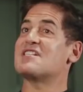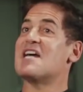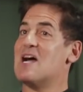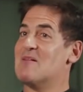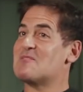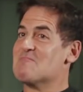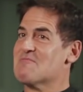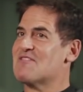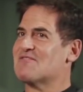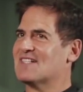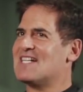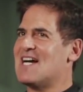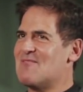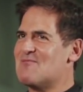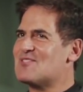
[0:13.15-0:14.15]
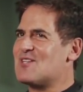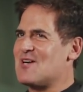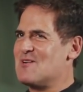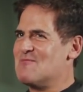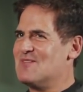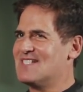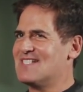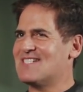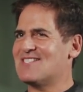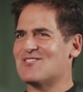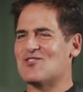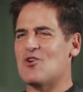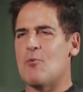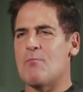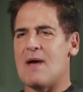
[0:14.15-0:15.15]
every time is a perfect time to start a business.
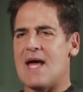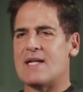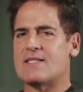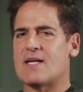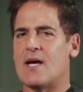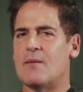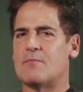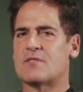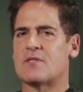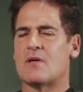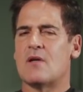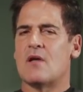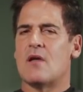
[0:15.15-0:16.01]
There's no bad times.